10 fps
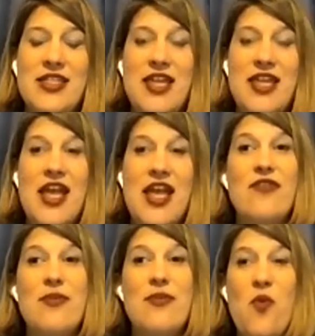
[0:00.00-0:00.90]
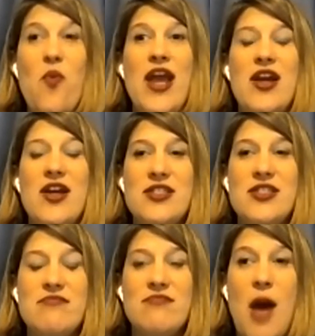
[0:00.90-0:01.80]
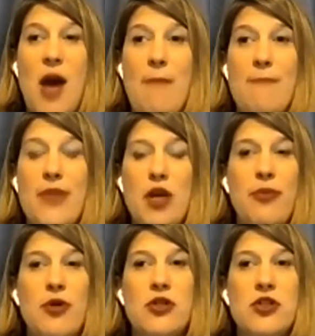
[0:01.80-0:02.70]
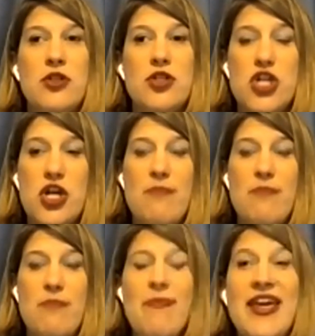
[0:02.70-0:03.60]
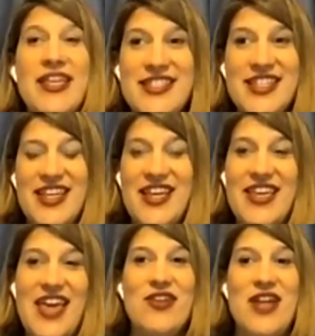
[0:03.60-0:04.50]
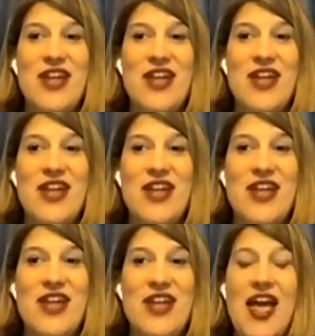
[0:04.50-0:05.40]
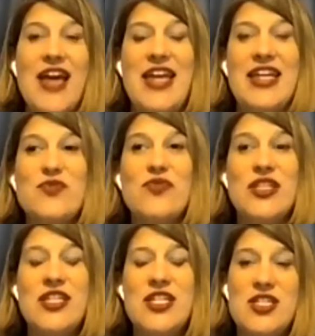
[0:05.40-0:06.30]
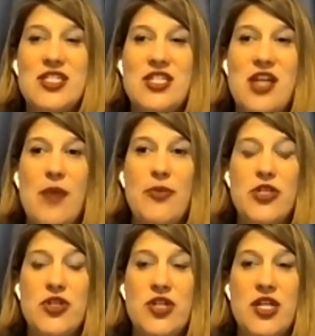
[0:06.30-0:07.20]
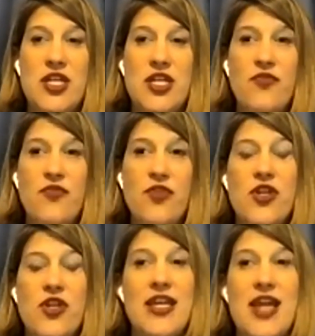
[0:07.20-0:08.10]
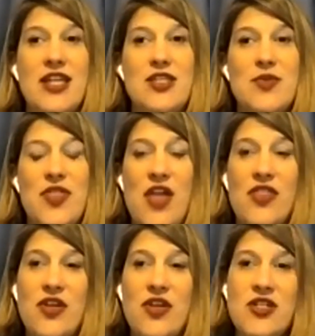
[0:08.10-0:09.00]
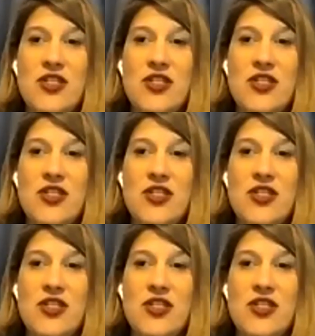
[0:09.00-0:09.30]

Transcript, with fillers: that everybody wears a purple shirt. Make it silly, get creative with it. Again, it's really just an opportunity for you to connect with others